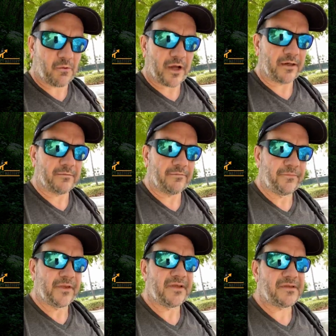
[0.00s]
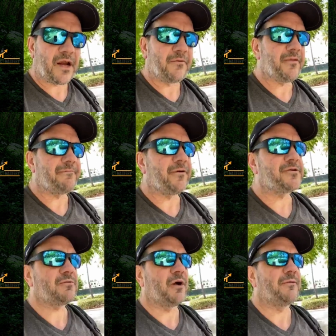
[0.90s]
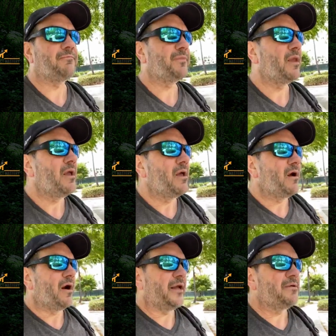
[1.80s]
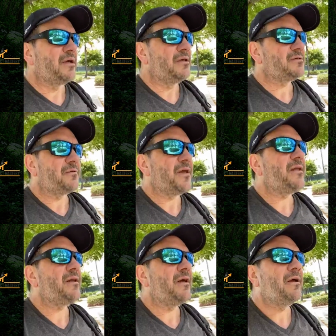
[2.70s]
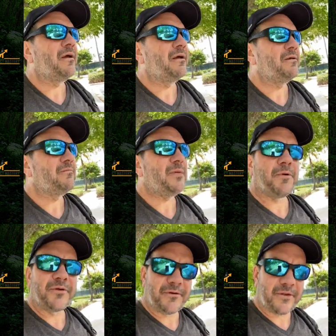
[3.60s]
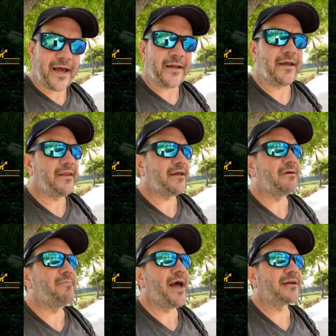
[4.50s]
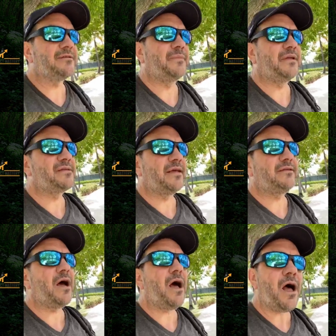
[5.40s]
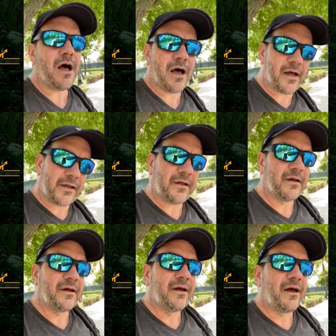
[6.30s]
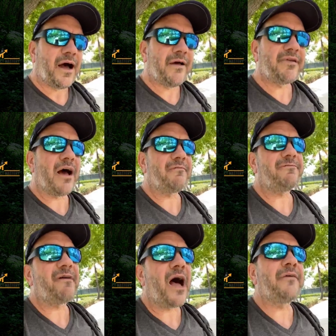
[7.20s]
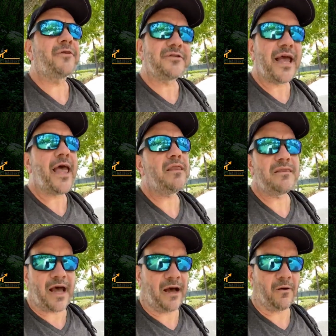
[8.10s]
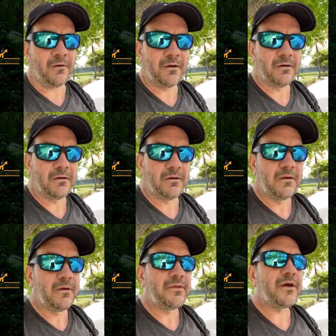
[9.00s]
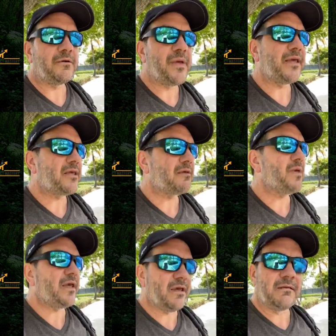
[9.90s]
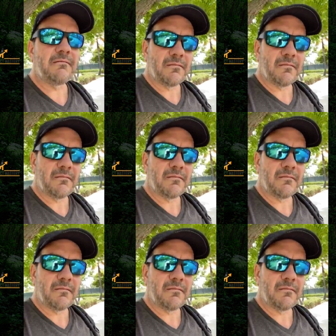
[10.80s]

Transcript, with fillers: one. You start with the first one. All right, so then people do that and they come back to me and say, Todd, I've got 5 or 10 now that are making me